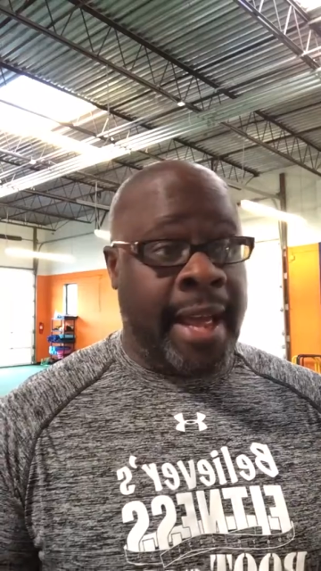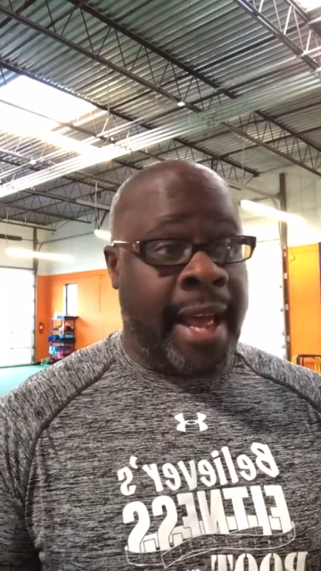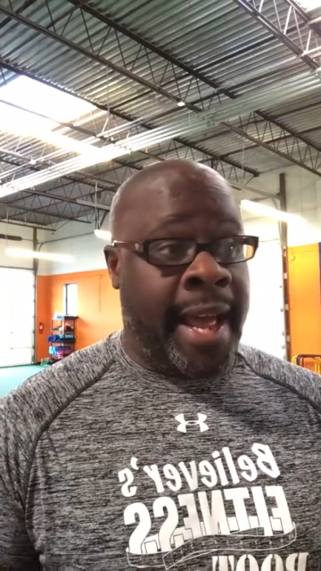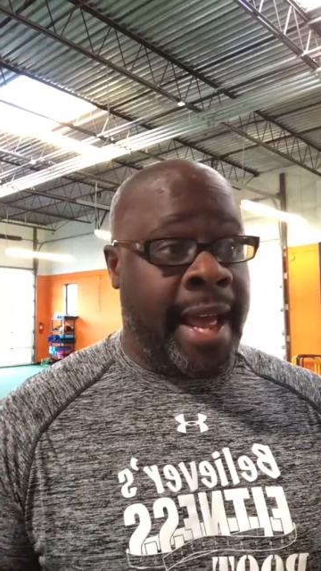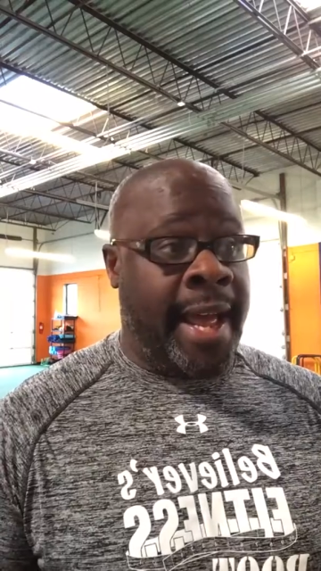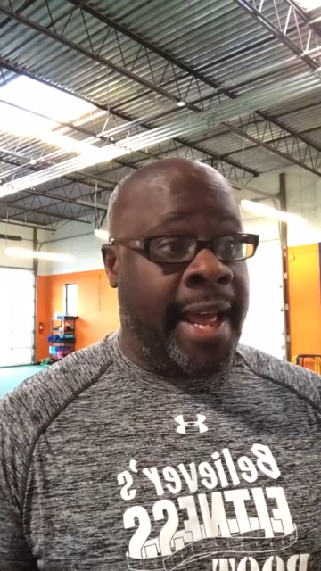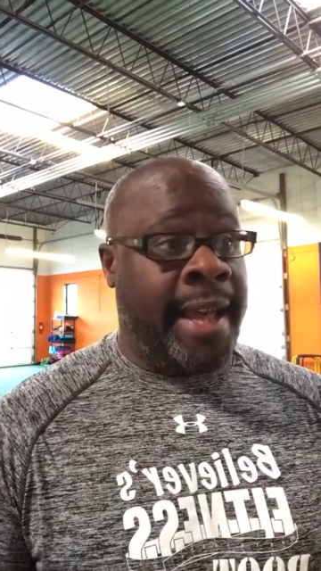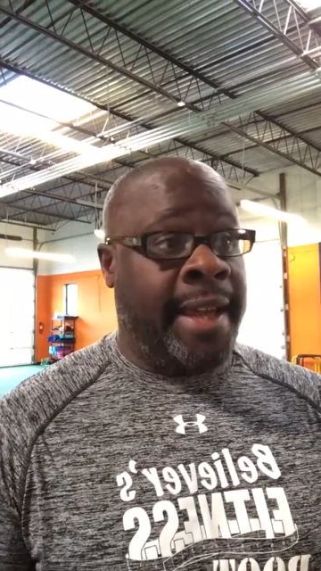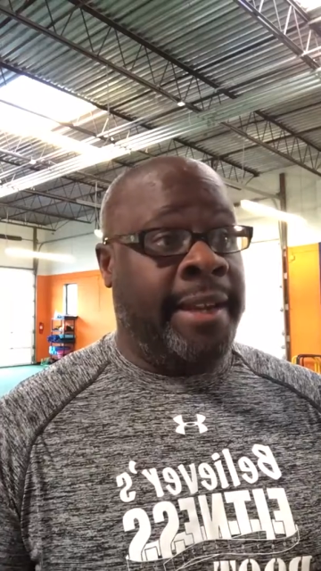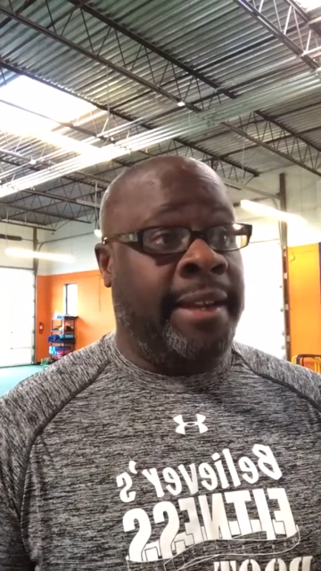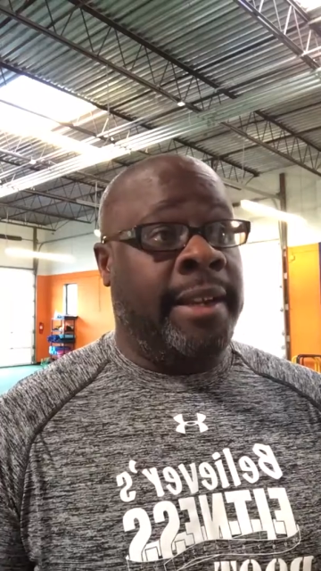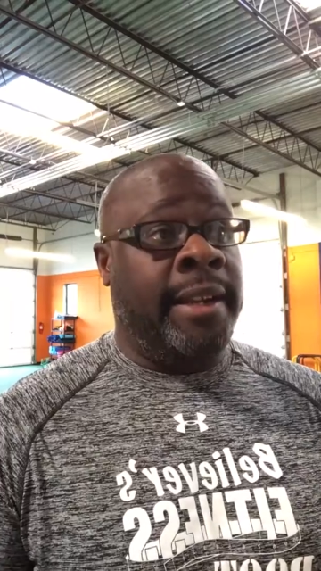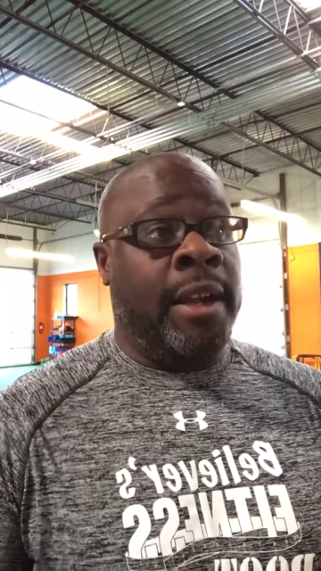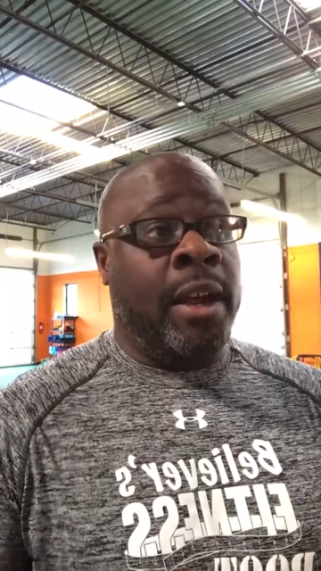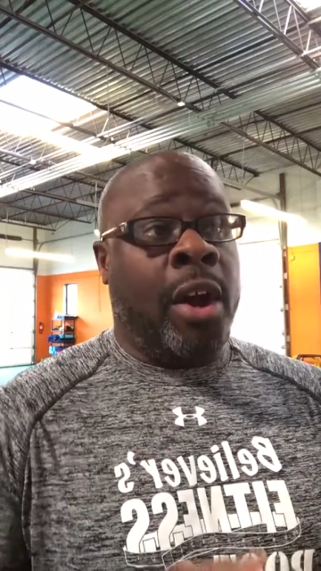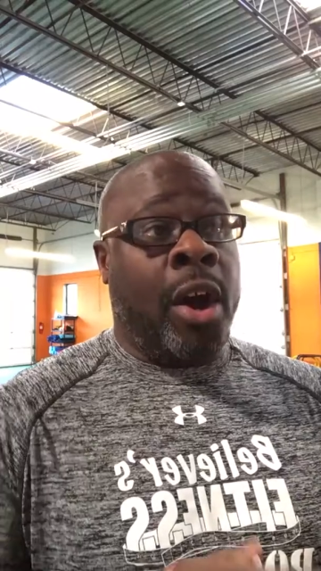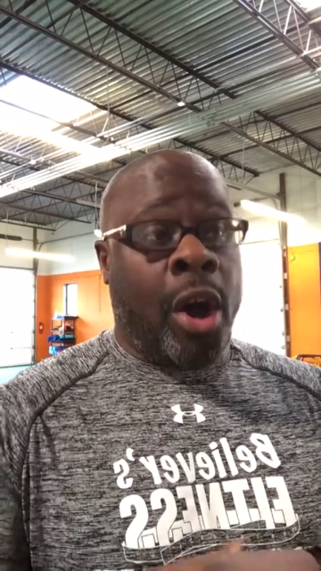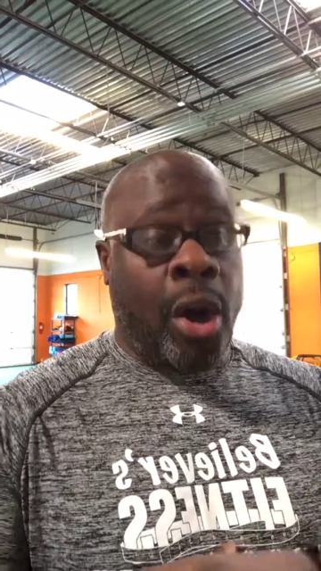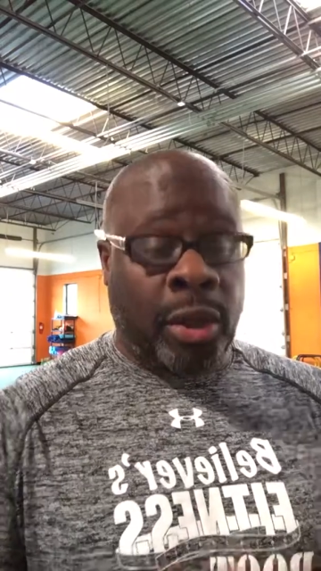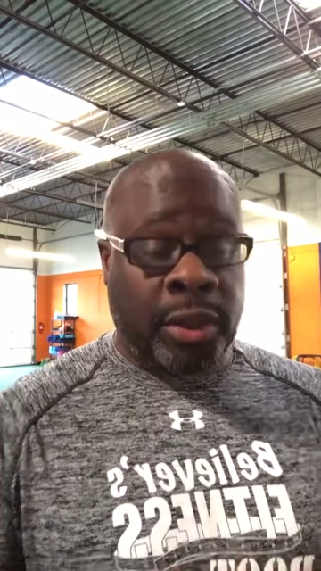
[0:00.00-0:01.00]
And
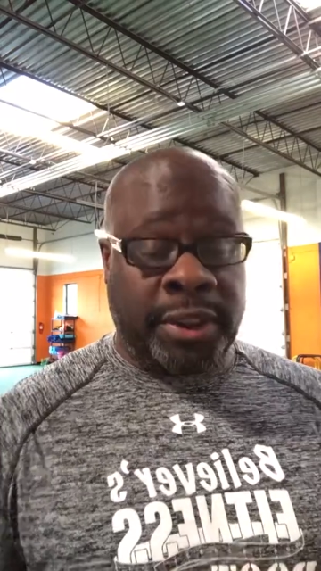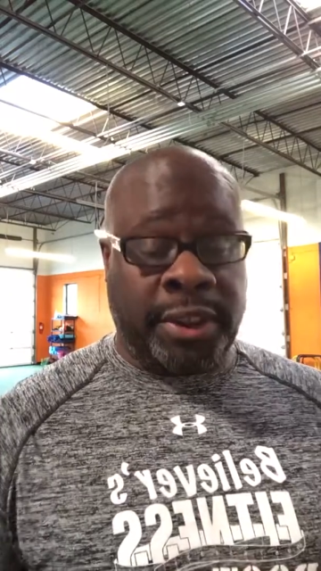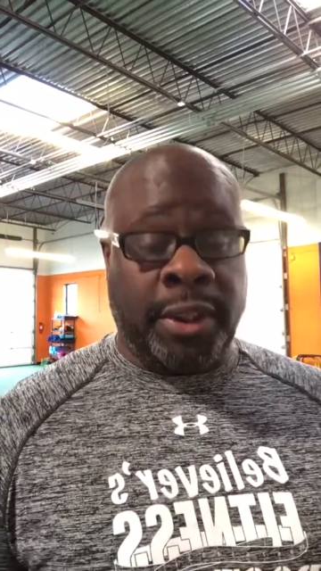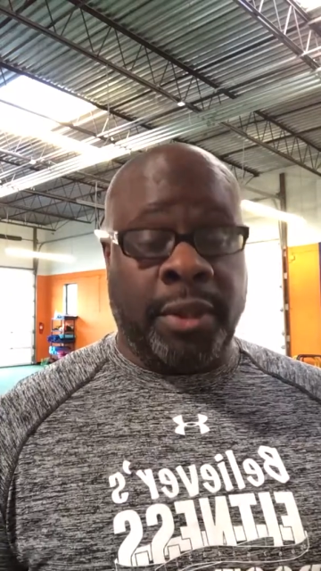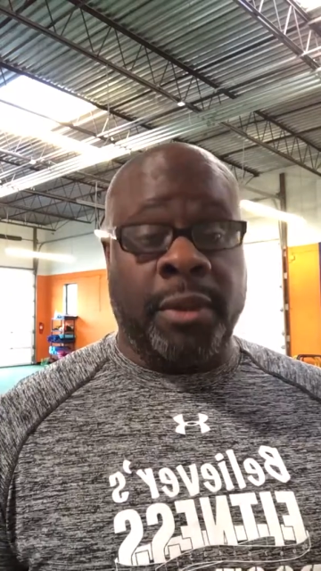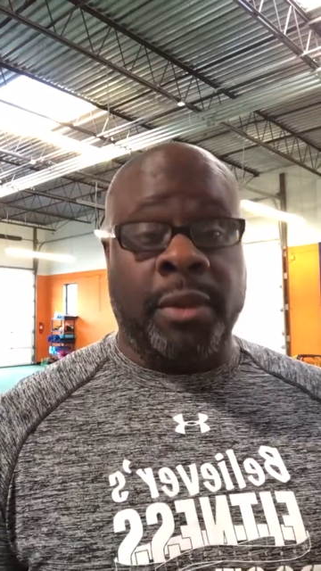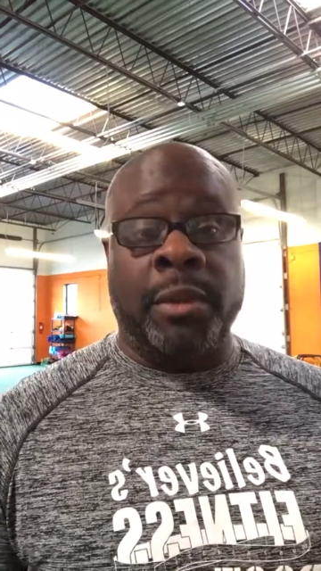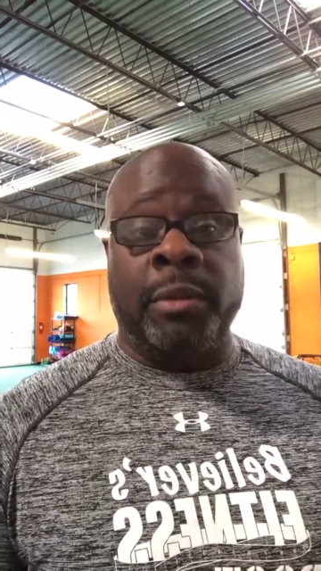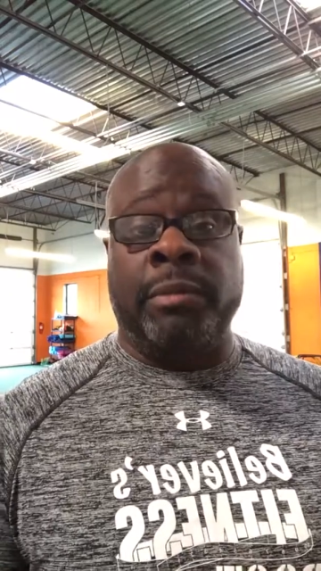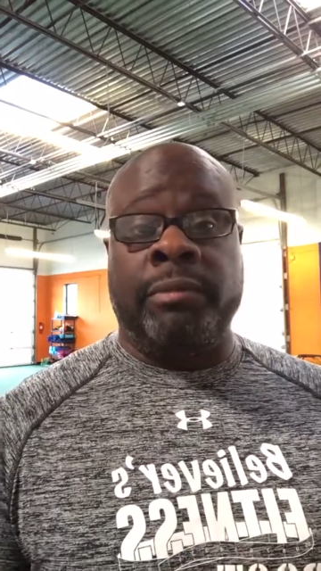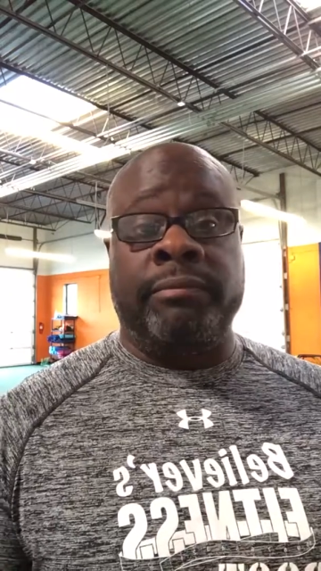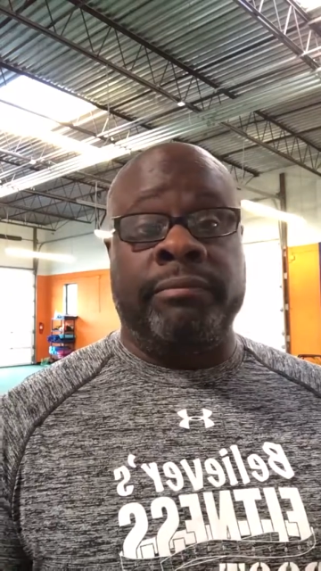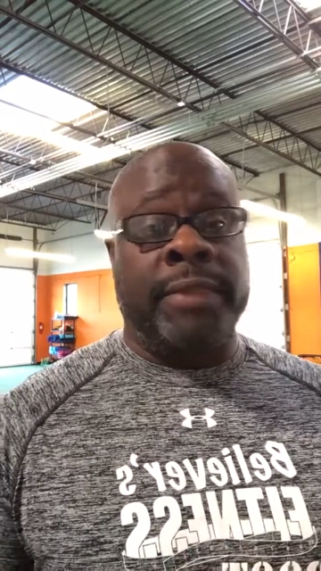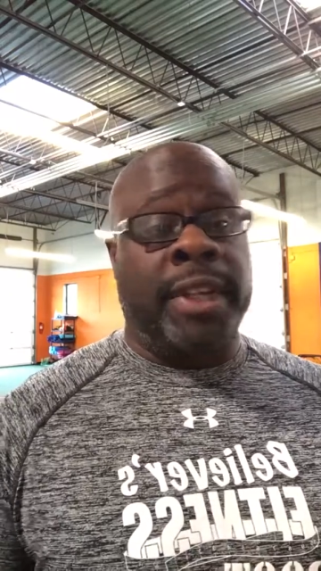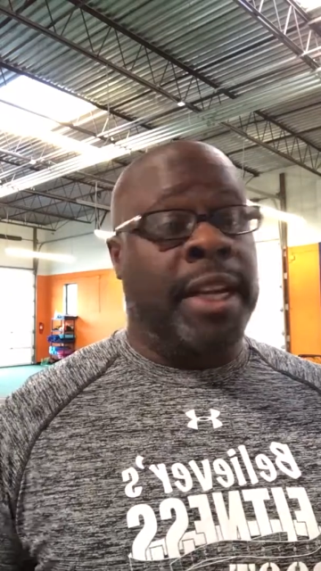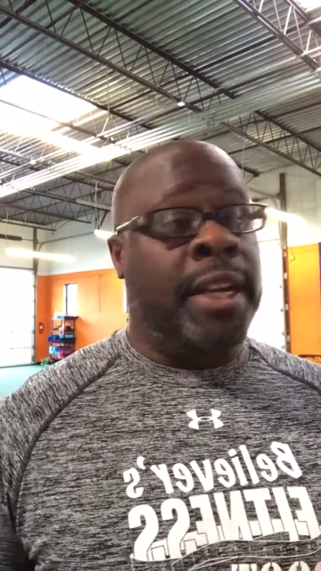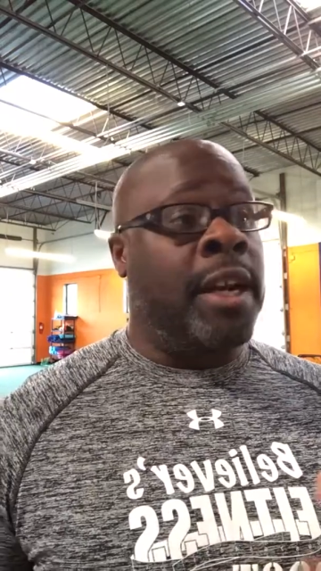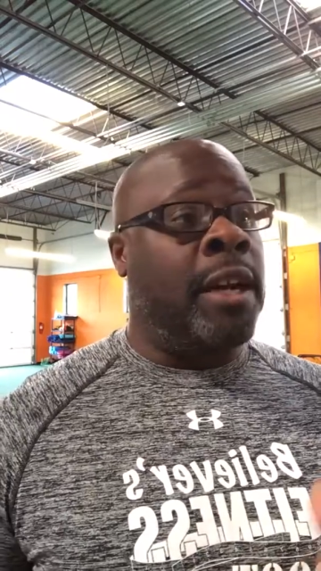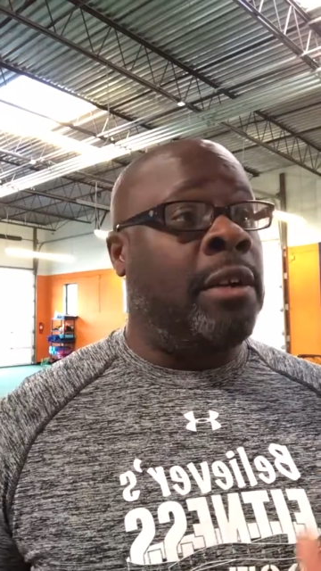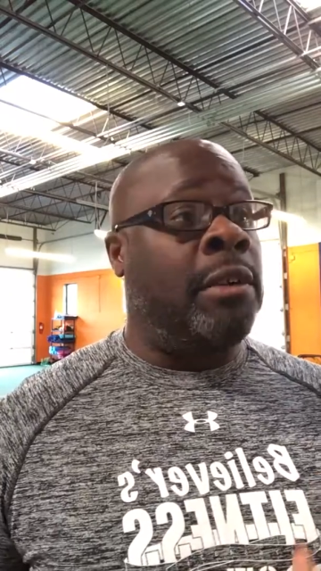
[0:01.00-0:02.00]
also,
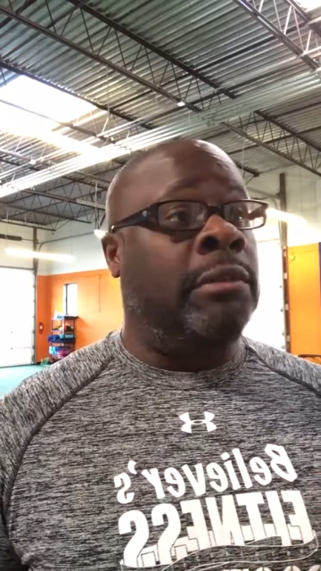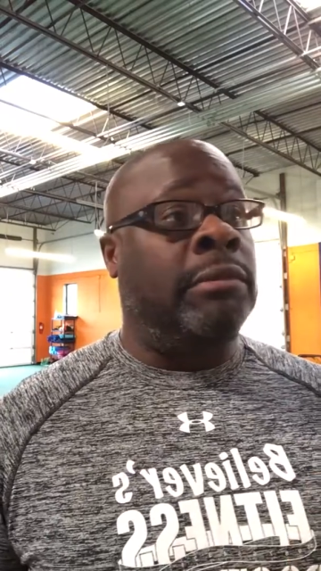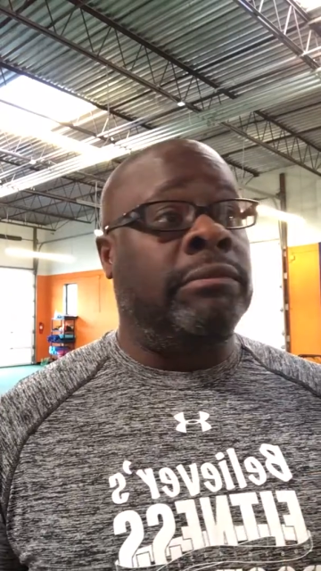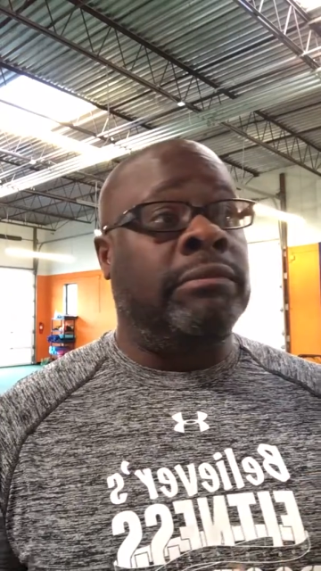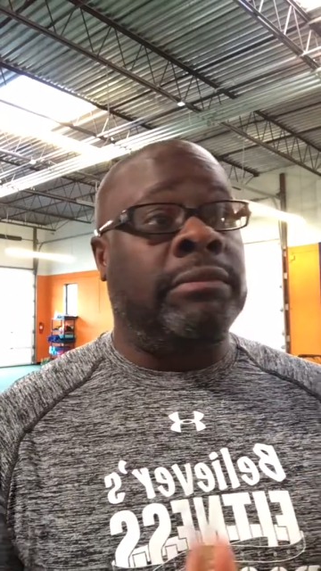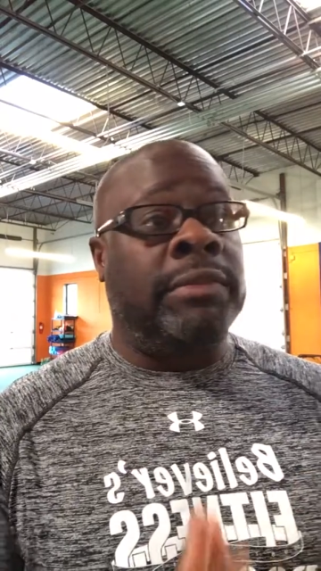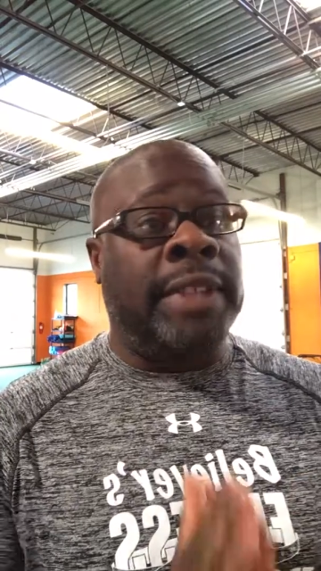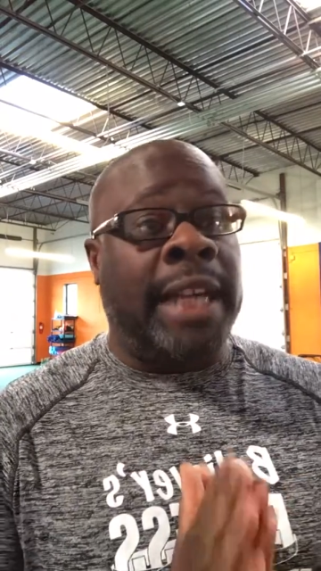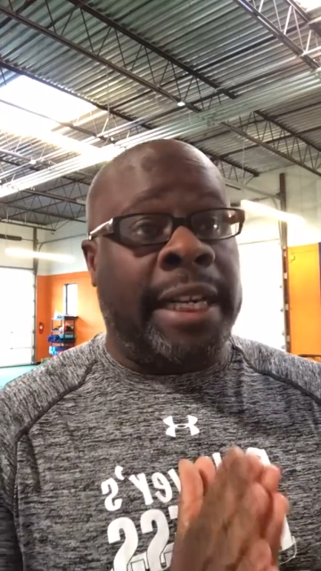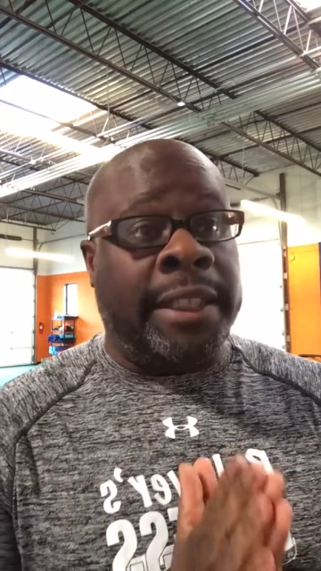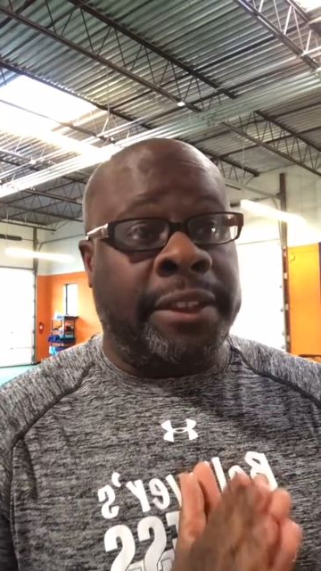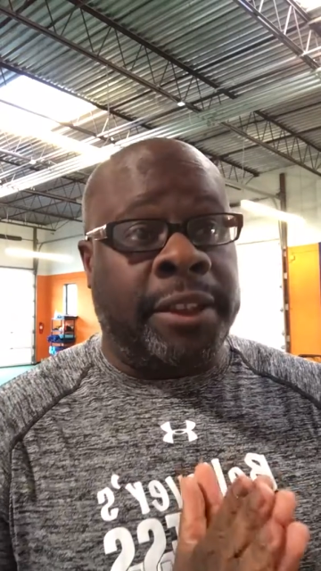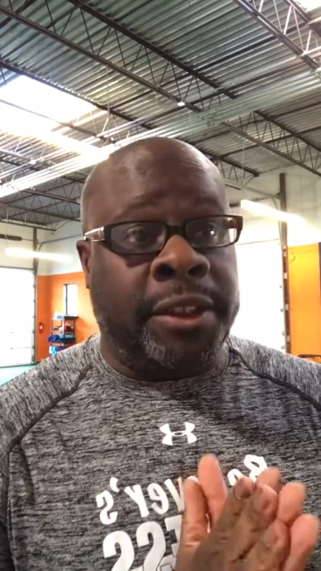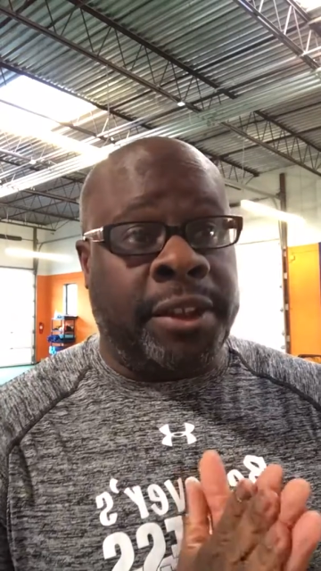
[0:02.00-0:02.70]
Dr.